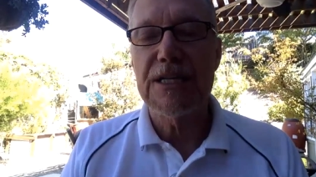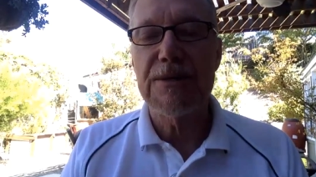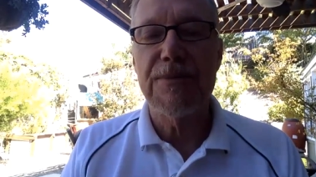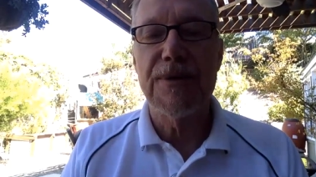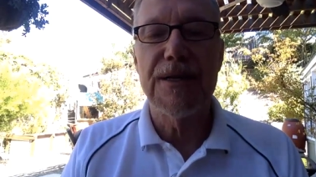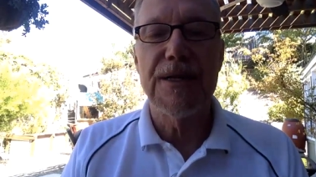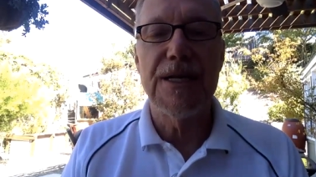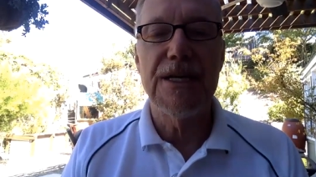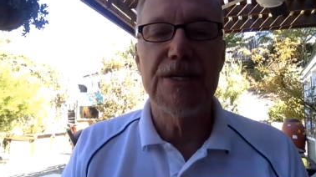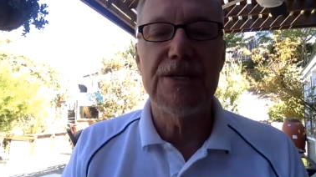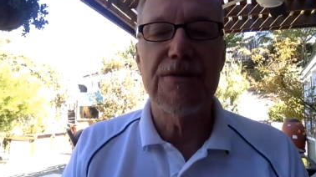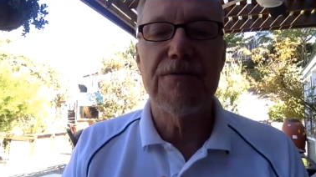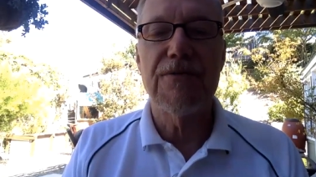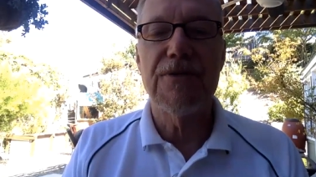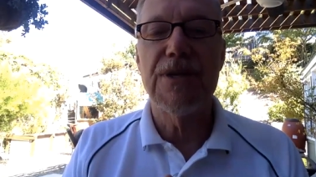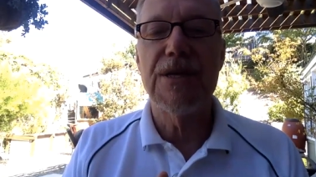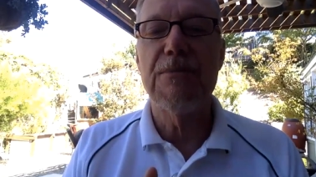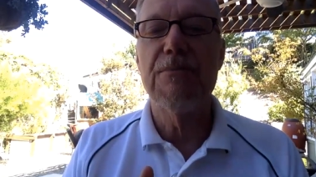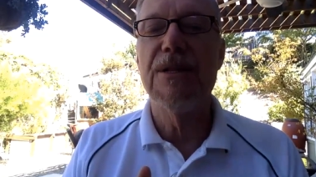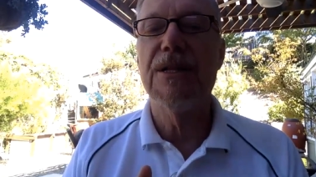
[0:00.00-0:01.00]
explanation
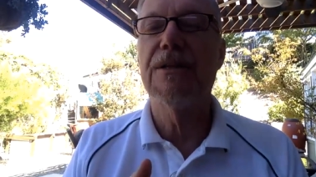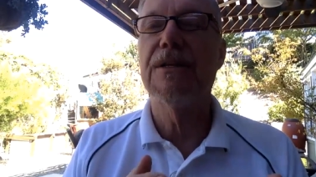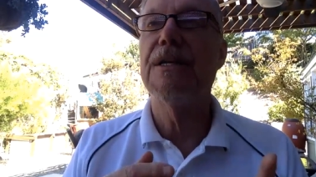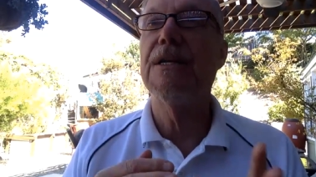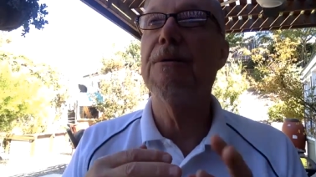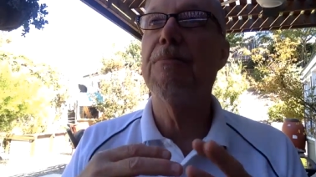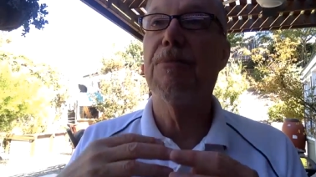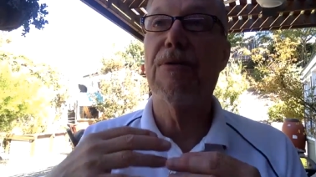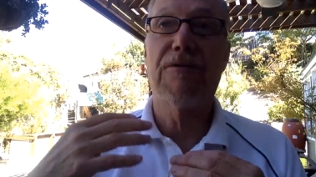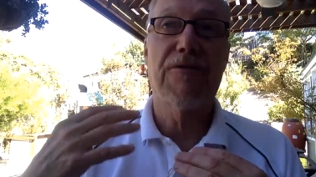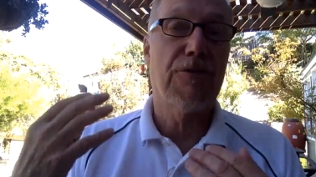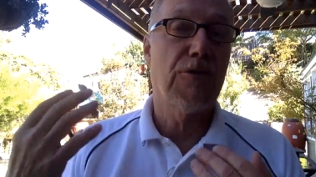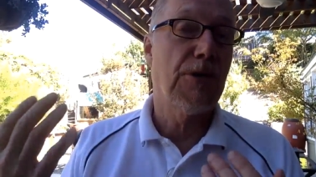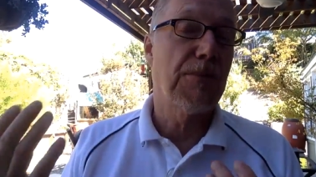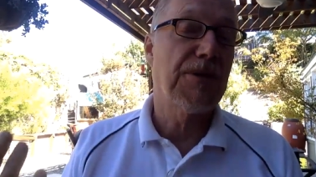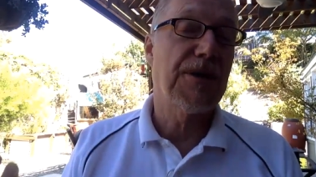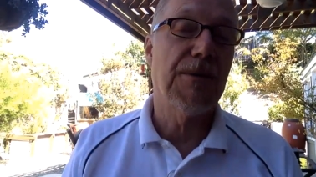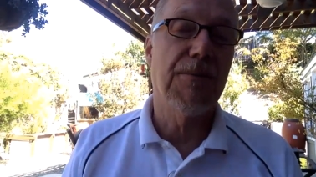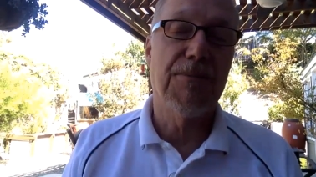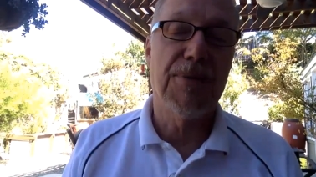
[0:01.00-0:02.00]
for the ability to
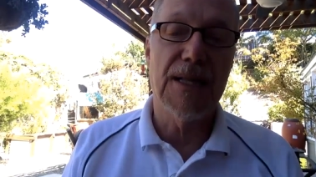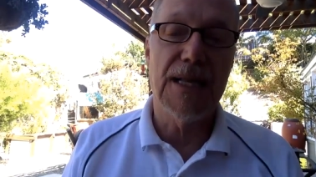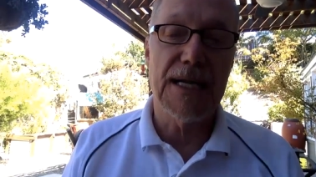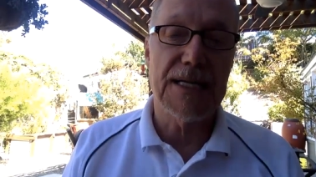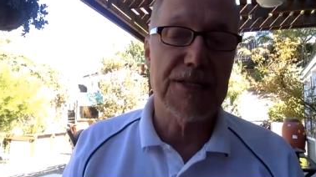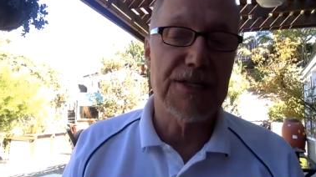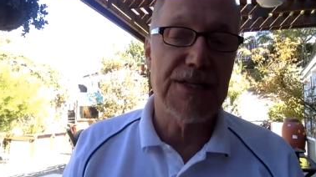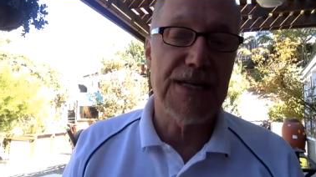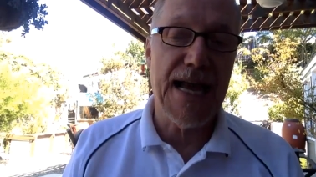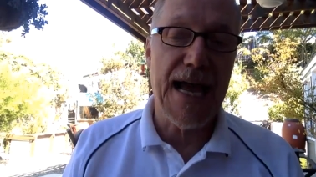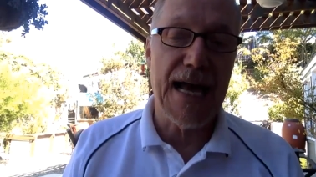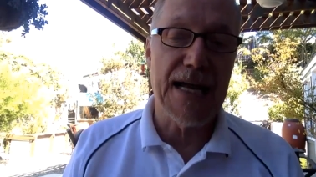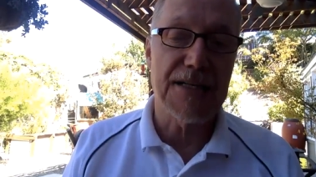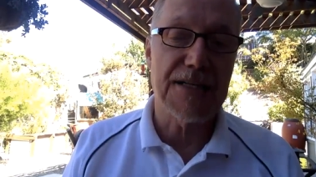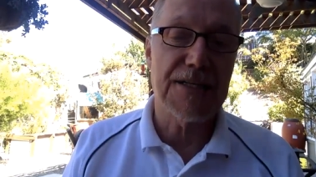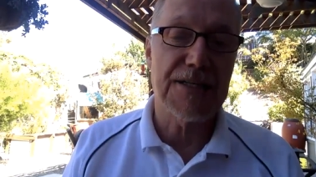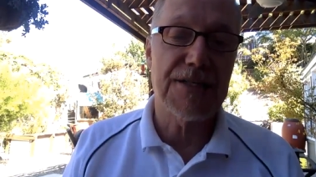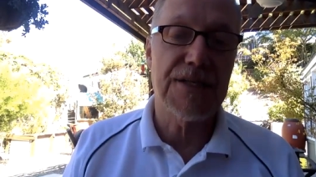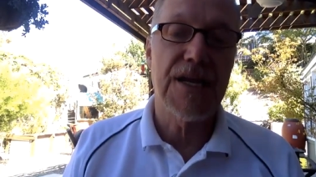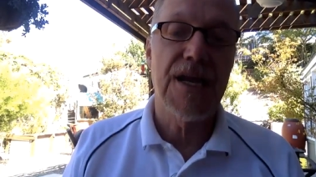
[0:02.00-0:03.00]
perform complex
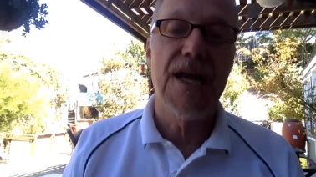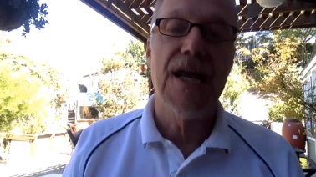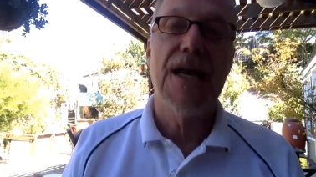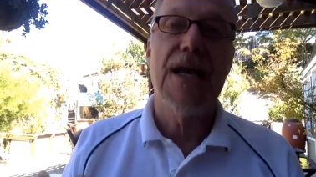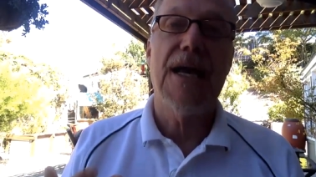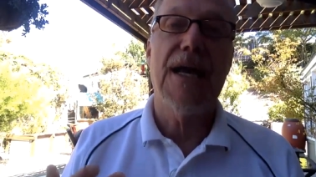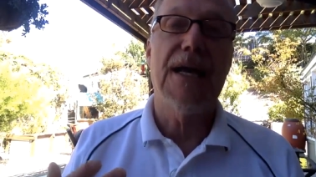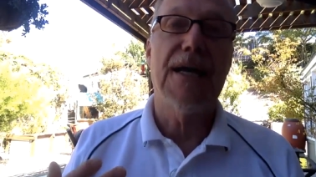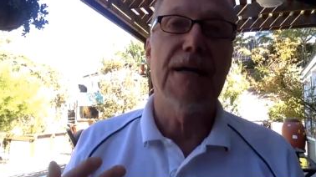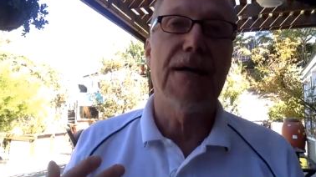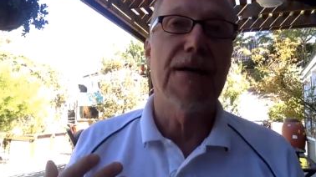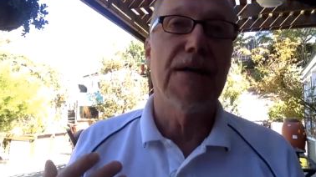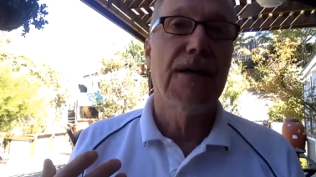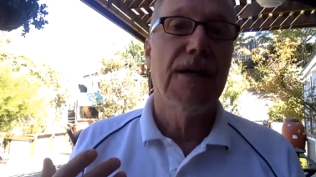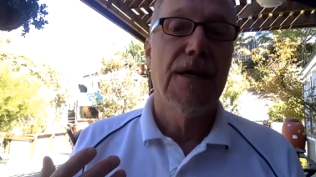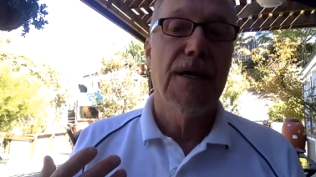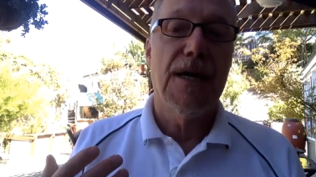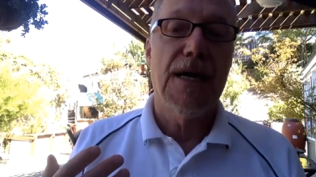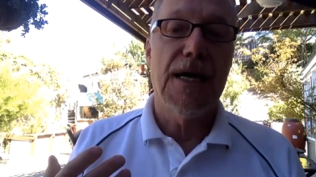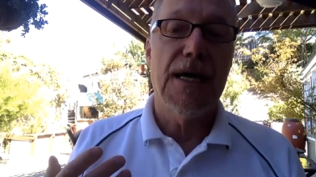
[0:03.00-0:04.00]
tasks and
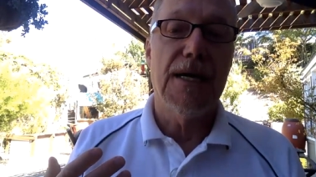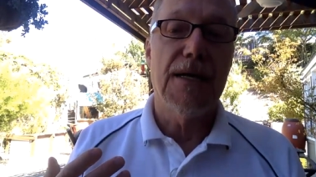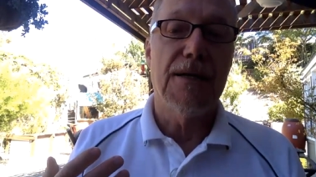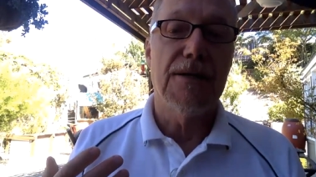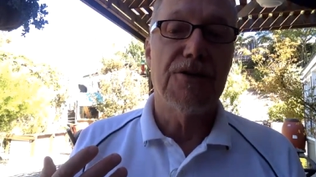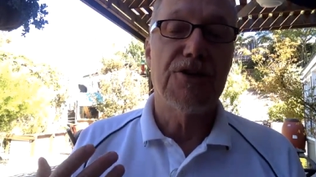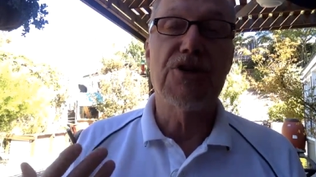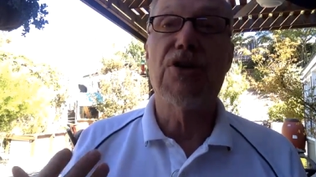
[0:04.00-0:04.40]
and